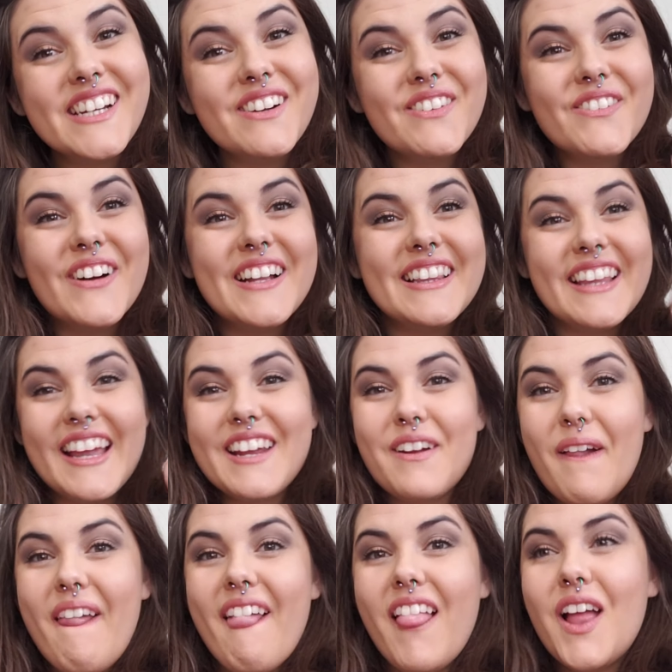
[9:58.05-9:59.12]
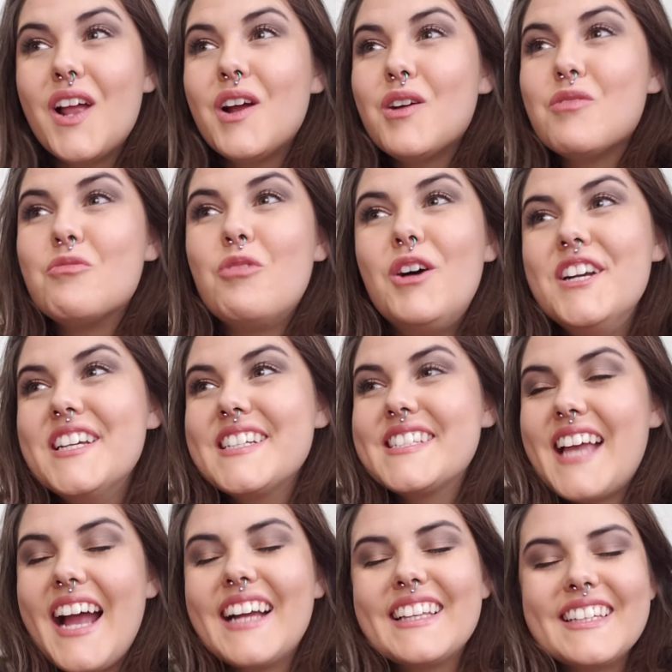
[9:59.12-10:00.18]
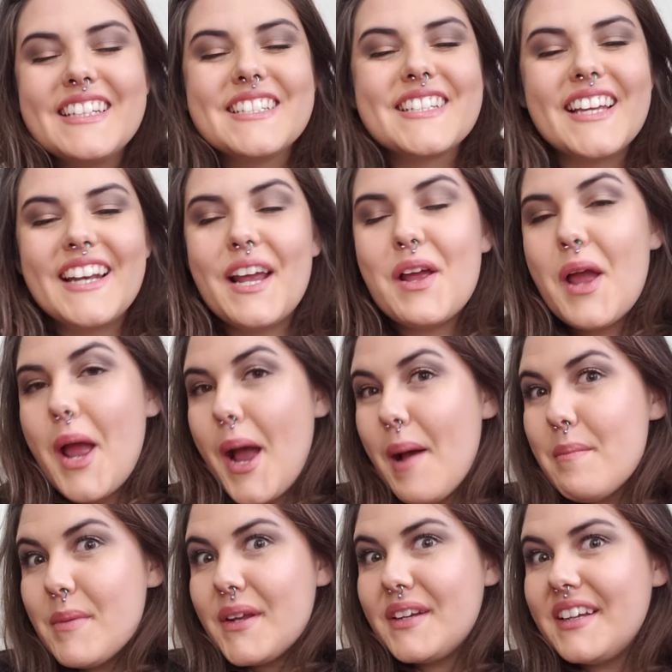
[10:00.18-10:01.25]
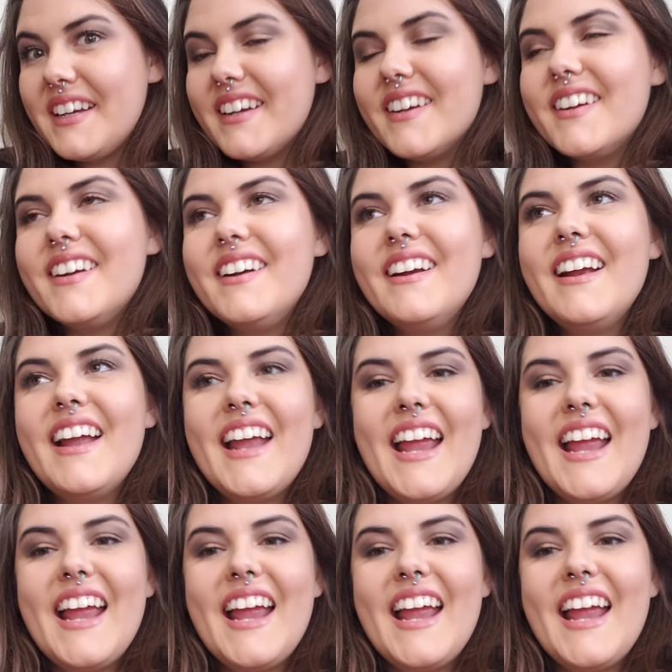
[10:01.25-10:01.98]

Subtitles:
What exactly is gonna happen here?